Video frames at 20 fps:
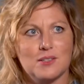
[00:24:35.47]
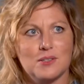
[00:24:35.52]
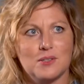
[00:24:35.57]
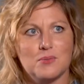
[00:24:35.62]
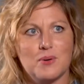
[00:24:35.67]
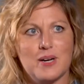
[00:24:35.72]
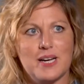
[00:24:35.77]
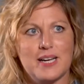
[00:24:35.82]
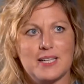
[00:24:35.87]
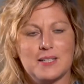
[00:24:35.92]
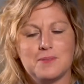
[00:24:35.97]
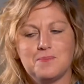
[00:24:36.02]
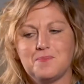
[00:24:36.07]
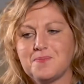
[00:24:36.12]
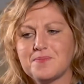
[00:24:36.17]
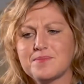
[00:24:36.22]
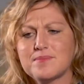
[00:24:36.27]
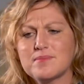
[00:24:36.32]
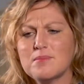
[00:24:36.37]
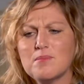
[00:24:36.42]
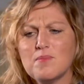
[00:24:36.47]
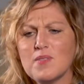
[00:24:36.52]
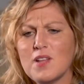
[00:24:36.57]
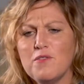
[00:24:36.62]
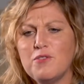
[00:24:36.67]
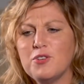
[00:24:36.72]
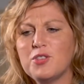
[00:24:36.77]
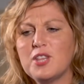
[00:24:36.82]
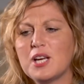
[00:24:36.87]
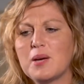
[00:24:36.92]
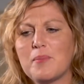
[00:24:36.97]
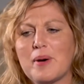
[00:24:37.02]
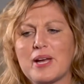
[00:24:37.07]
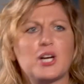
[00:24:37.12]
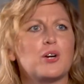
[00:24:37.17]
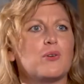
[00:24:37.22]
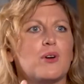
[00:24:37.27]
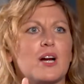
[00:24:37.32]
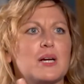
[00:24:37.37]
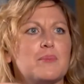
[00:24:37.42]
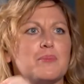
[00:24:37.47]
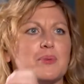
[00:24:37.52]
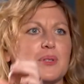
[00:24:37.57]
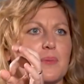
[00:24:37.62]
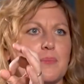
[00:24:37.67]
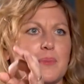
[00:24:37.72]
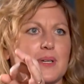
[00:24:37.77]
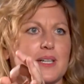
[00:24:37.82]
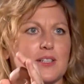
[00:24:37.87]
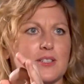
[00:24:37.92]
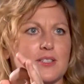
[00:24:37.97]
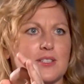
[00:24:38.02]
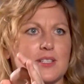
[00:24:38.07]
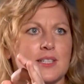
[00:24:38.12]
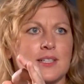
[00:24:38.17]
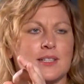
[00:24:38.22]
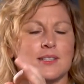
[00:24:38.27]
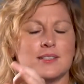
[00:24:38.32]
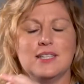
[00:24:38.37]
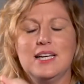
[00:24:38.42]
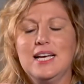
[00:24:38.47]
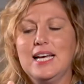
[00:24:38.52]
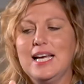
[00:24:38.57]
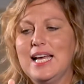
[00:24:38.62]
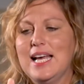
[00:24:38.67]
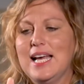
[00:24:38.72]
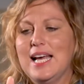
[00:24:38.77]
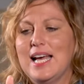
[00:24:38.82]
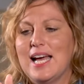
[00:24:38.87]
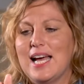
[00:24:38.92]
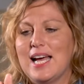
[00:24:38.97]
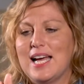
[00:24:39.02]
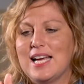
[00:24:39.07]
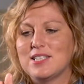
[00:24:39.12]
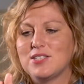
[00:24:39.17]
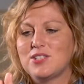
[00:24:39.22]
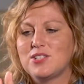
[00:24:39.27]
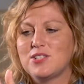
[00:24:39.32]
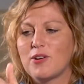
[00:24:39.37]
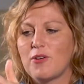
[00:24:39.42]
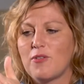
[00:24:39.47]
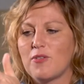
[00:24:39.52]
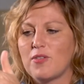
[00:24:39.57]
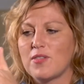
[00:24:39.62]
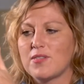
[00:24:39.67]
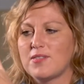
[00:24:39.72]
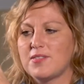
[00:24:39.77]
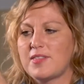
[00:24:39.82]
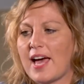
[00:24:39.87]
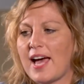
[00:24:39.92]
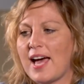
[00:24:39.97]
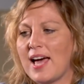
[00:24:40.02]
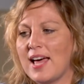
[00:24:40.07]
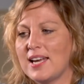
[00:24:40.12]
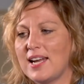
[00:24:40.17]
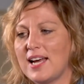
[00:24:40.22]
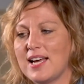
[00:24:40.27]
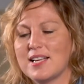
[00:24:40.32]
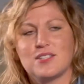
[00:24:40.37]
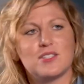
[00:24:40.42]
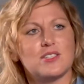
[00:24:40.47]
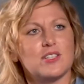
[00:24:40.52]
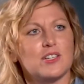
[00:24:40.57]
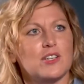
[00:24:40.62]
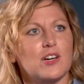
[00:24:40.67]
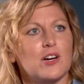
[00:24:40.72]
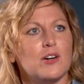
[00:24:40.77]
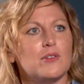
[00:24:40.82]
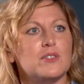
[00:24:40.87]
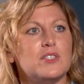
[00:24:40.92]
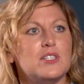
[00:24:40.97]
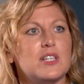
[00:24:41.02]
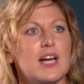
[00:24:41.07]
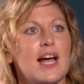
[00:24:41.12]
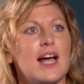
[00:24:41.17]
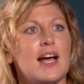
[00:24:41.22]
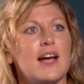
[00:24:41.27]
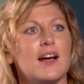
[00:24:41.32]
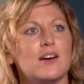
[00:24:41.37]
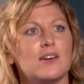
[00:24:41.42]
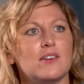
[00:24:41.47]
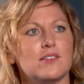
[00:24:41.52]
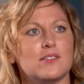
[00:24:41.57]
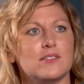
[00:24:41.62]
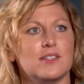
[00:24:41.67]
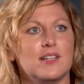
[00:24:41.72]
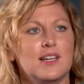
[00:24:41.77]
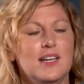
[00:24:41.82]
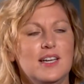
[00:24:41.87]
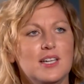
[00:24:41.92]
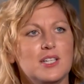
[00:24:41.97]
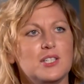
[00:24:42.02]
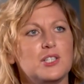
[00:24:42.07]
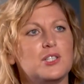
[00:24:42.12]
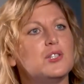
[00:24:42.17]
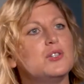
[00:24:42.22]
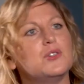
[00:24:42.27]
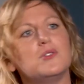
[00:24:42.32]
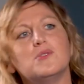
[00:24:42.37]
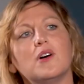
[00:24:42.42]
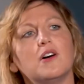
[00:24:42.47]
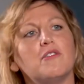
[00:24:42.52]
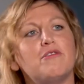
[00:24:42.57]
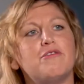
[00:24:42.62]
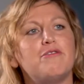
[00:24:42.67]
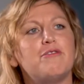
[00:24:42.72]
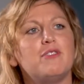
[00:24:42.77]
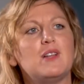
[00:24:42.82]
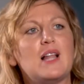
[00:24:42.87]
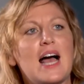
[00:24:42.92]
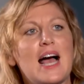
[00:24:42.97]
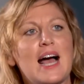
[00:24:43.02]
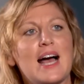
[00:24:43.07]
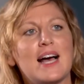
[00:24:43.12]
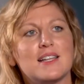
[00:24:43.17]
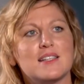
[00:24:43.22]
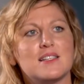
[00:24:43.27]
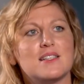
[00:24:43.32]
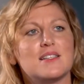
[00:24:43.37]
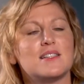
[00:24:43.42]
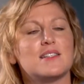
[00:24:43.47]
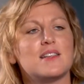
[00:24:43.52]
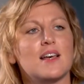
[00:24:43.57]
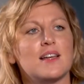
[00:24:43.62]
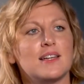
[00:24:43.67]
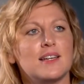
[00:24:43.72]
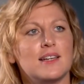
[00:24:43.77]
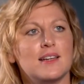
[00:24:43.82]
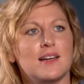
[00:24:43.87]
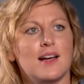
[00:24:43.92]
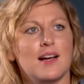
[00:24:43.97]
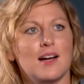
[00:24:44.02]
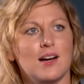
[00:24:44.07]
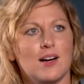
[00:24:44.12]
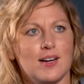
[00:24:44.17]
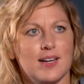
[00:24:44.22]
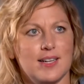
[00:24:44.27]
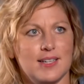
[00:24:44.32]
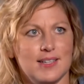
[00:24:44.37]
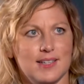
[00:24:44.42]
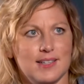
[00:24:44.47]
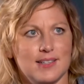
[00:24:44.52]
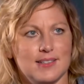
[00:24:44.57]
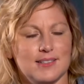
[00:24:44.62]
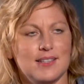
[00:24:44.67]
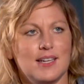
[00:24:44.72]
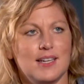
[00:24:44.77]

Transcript: way. If you think about a grape with a bigger seed. And so that has to go down to a flat, sunny area